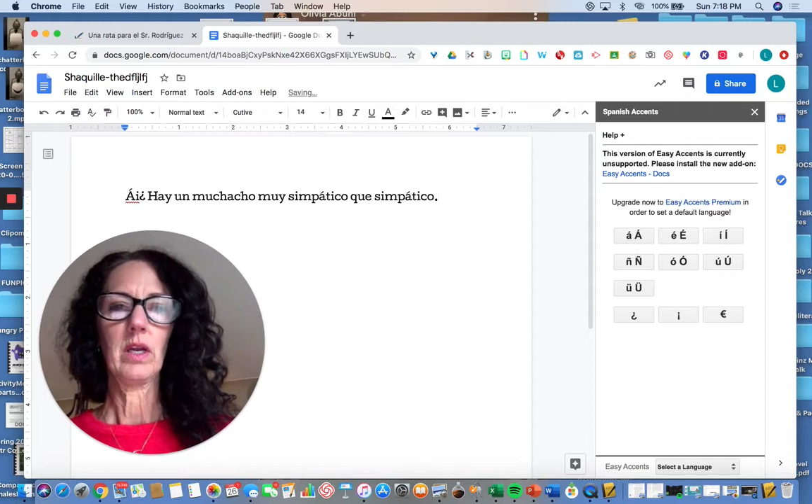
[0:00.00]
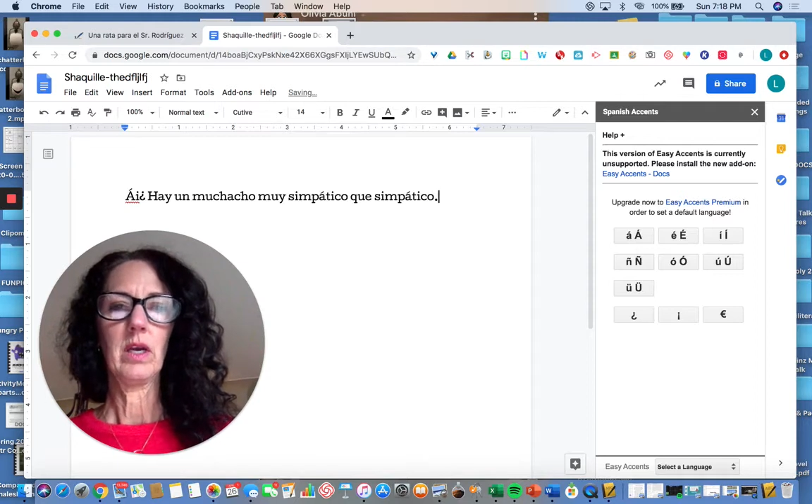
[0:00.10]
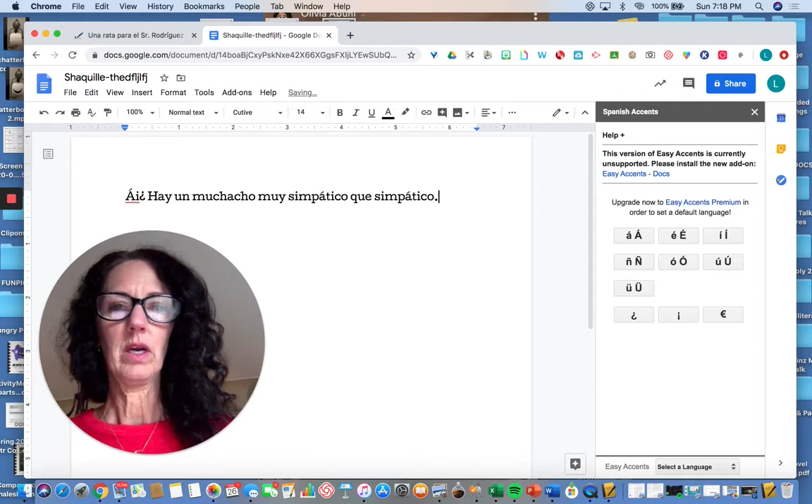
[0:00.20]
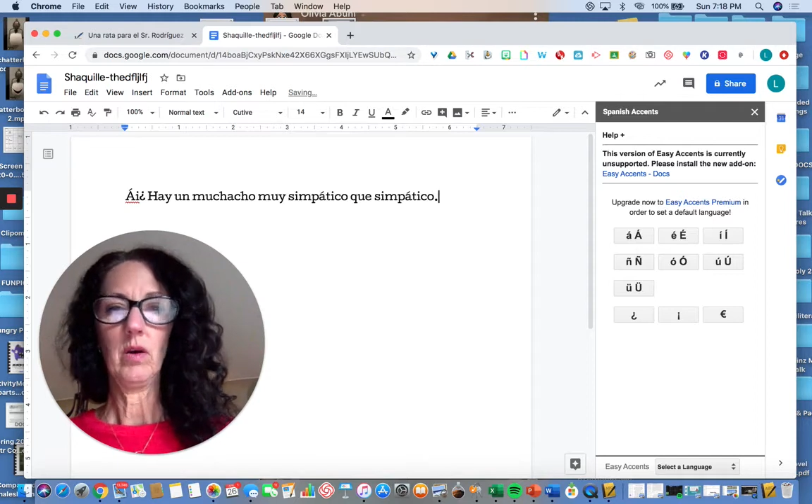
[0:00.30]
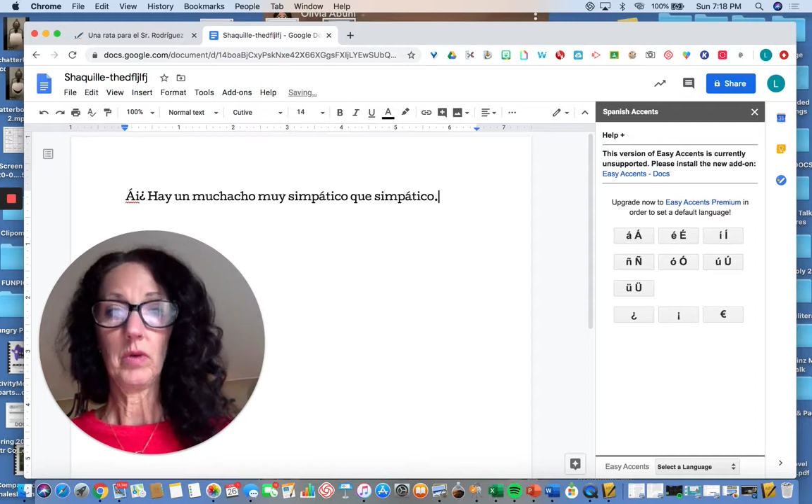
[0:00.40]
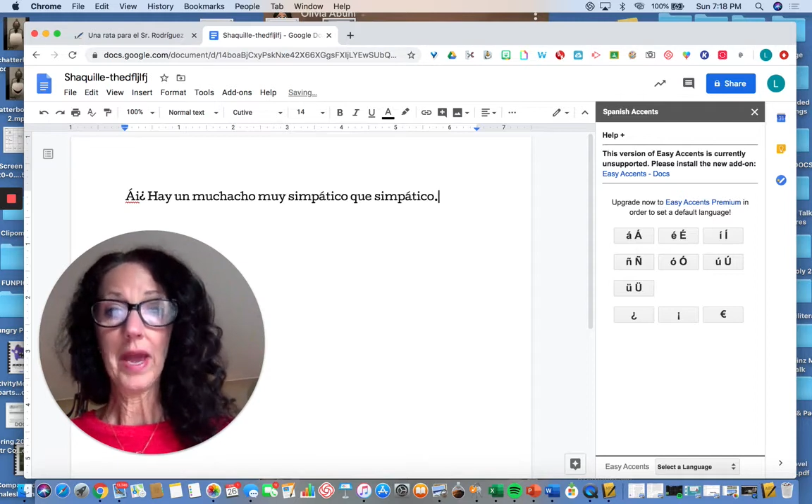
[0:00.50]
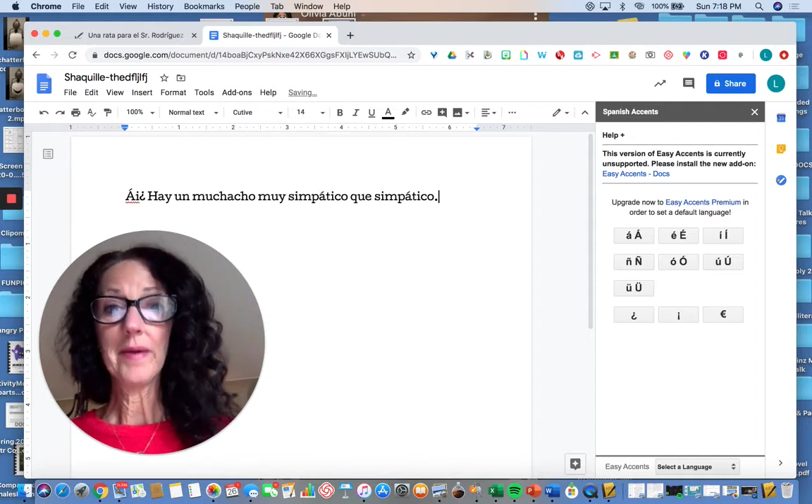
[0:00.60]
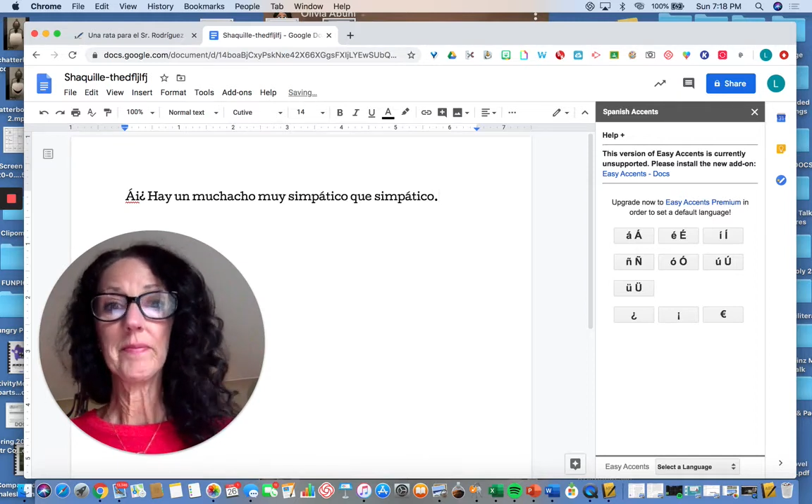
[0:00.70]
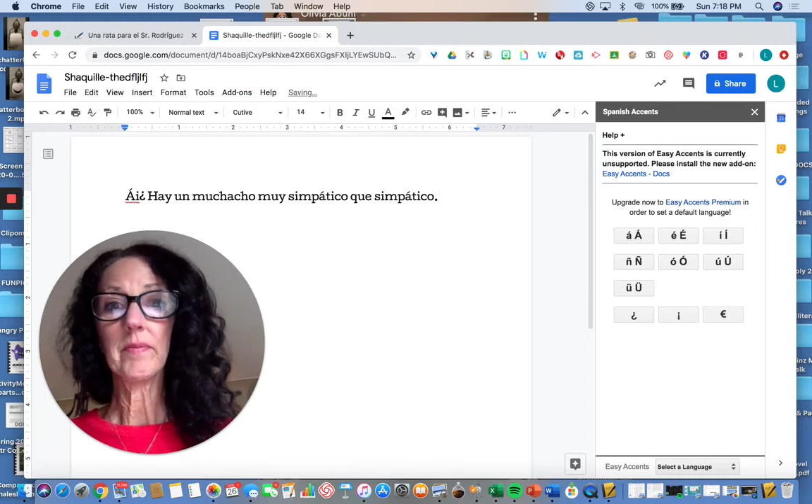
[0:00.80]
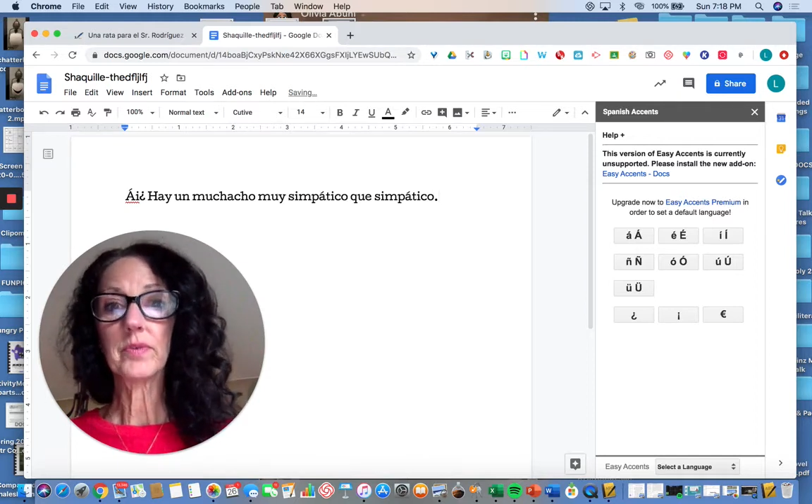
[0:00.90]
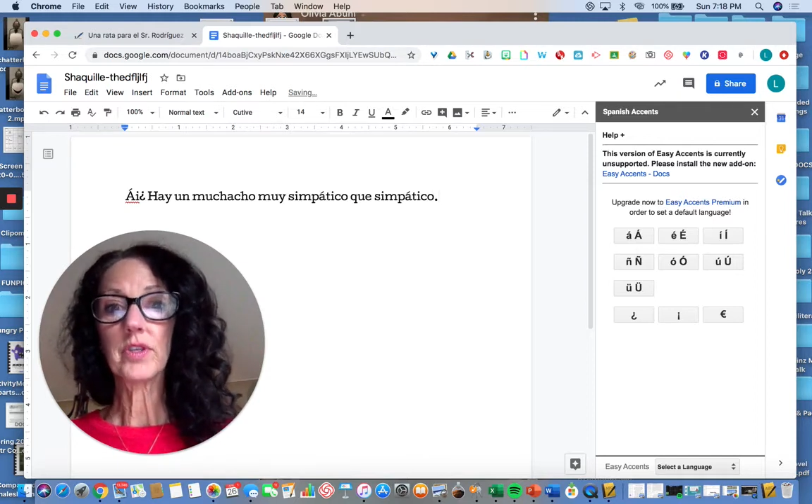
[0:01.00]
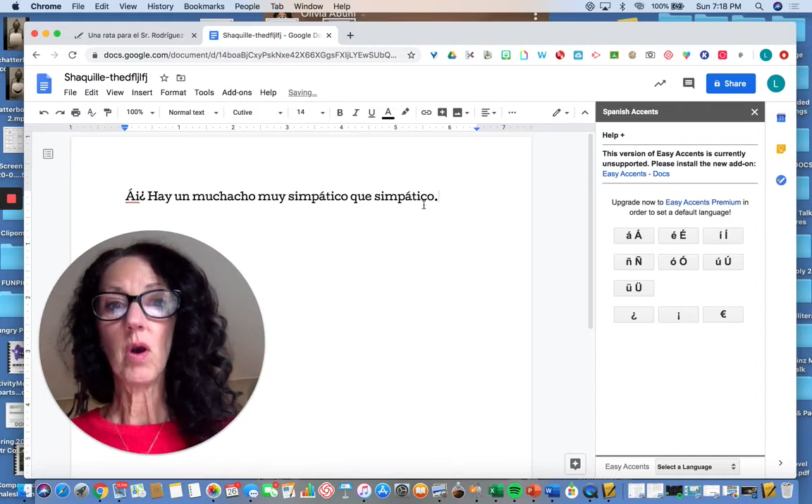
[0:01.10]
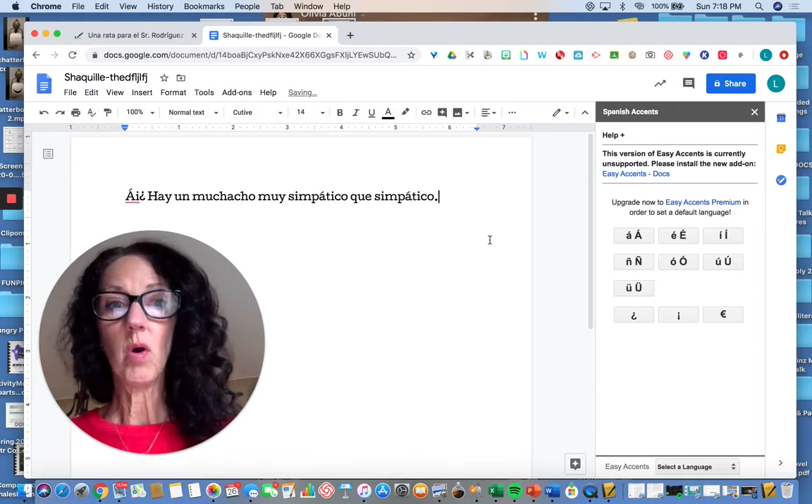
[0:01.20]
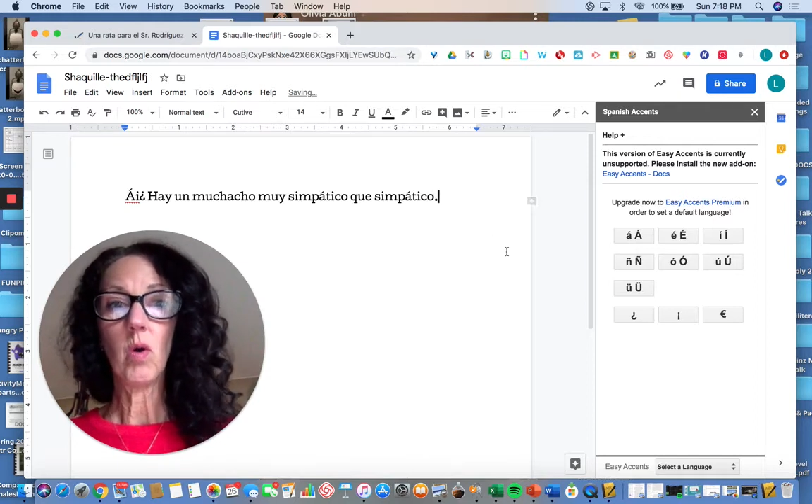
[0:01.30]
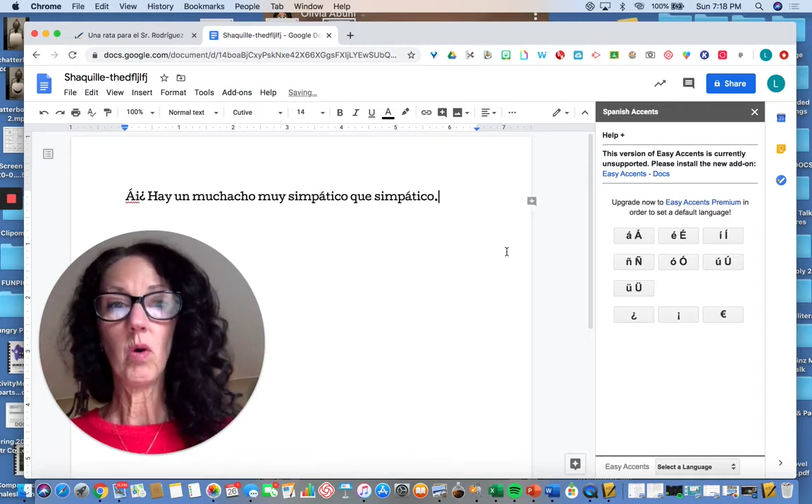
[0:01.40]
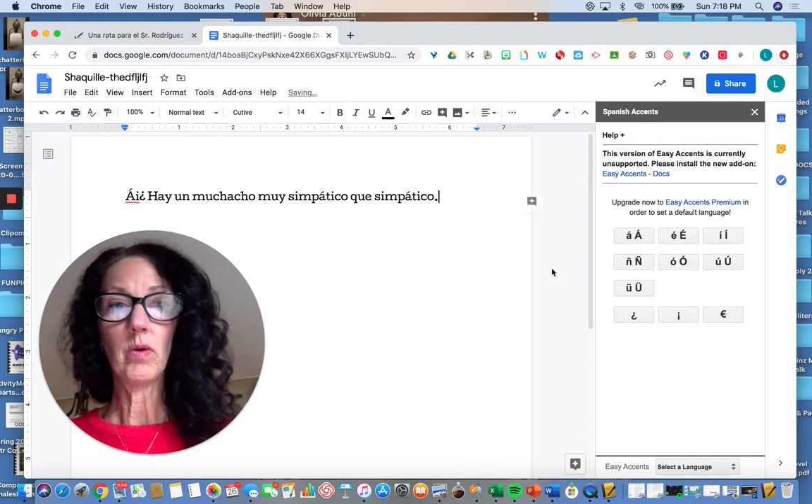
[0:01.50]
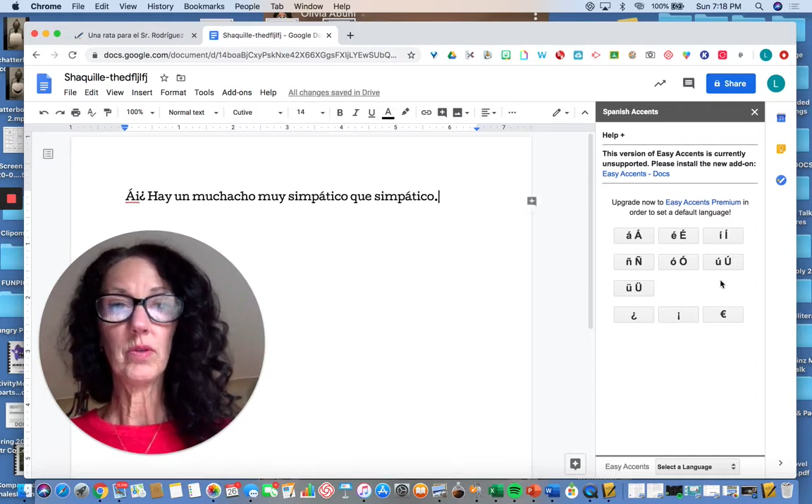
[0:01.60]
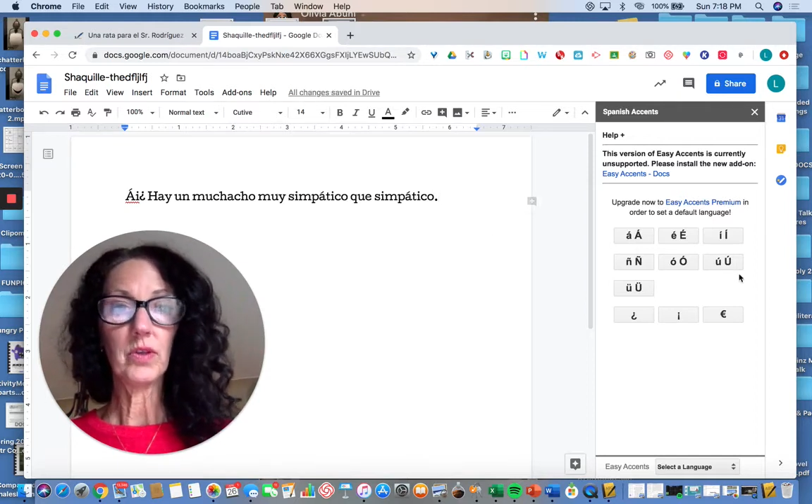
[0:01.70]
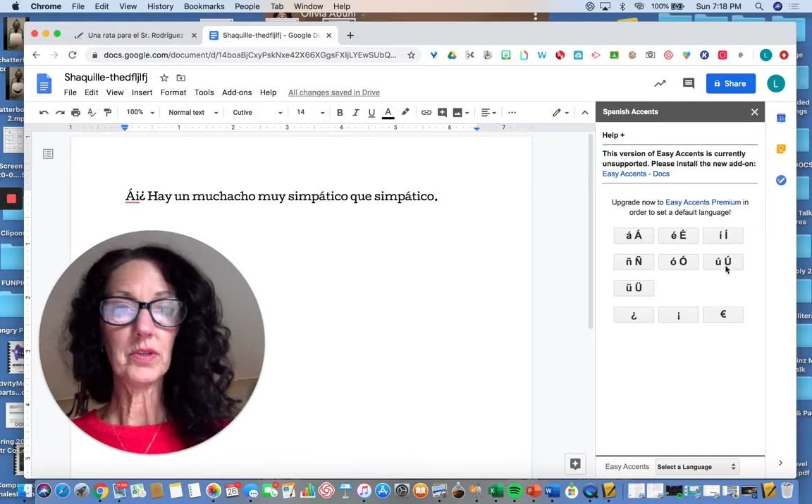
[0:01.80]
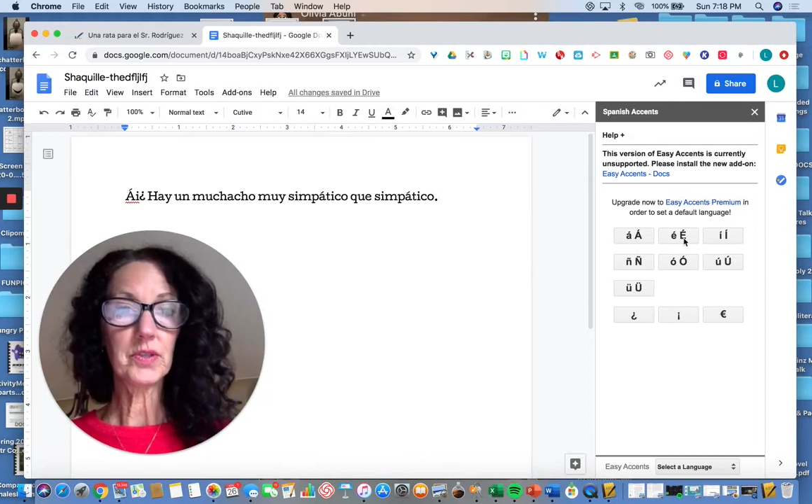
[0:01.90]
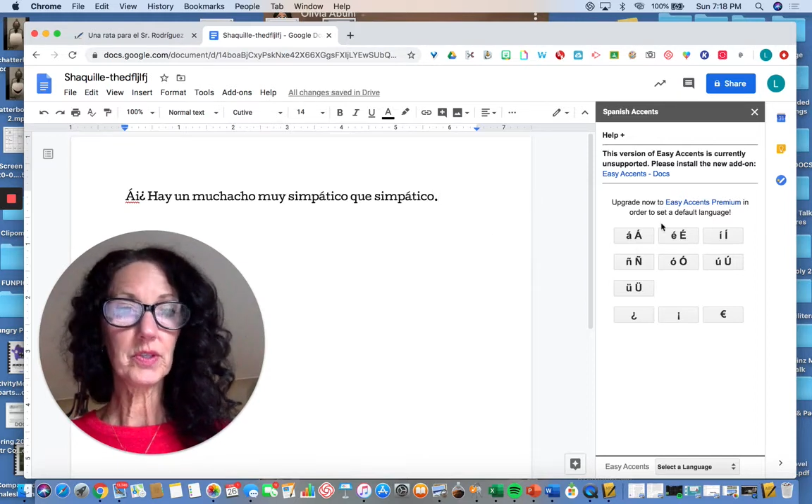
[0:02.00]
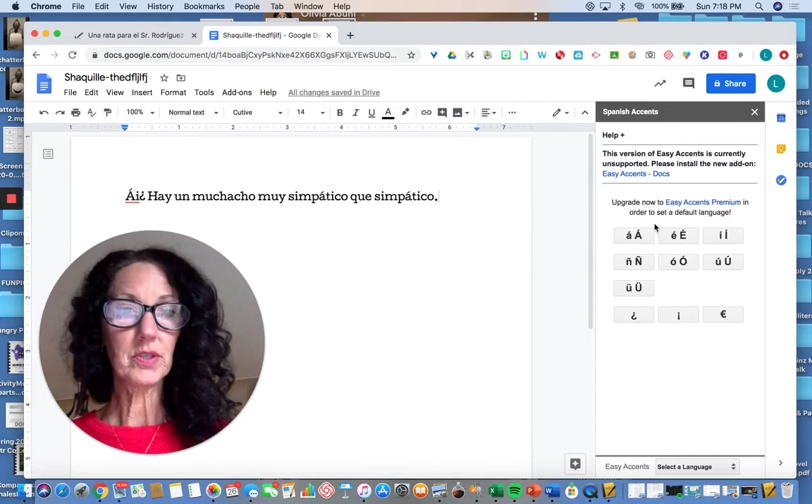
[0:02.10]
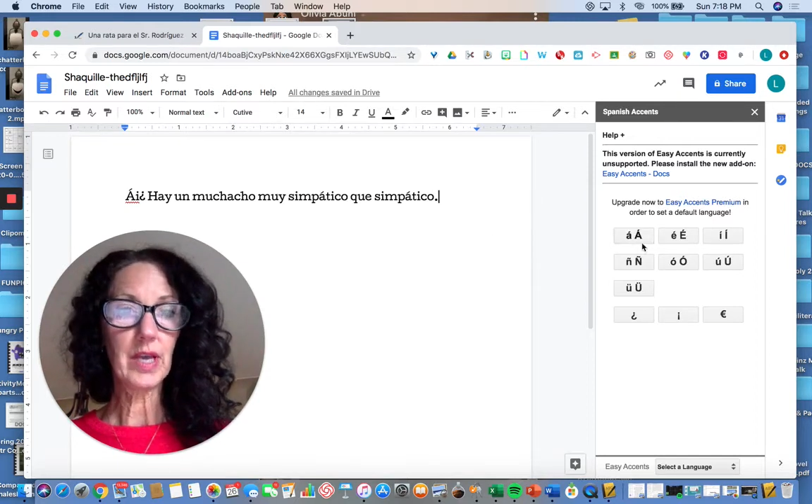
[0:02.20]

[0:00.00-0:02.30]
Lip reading: Okay, so this,